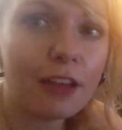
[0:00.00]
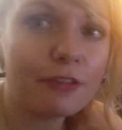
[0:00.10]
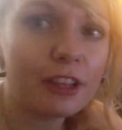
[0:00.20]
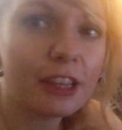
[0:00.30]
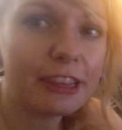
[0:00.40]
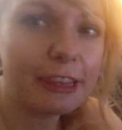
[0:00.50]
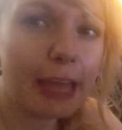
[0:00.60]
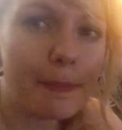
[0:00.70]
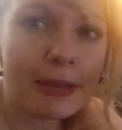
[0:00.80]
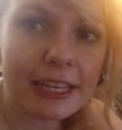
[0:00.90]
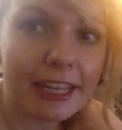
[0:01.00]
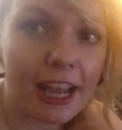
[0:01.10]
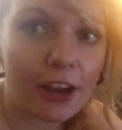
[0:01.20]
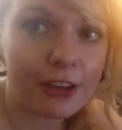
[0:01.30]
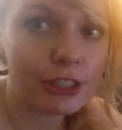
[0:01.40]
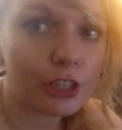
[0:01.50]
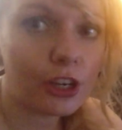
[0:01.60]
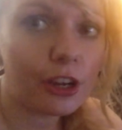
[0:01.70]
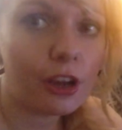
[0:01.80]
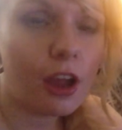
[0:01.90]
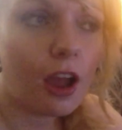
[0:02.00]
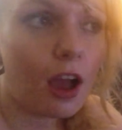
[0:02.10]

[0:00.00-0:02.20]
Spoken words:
of a lemony character,